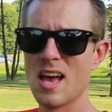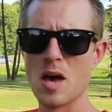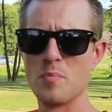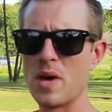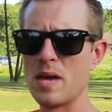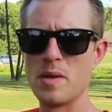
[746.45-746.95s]
a
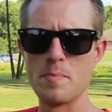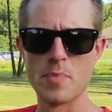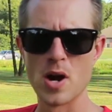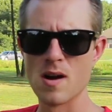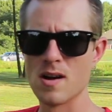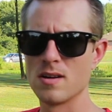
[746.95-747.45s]
baby
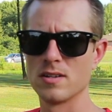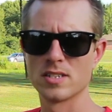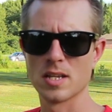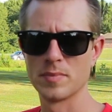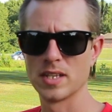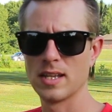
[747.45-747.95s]
bird or
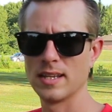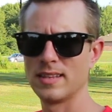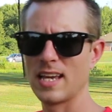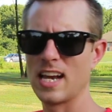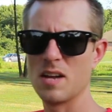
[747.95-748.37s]
something like that.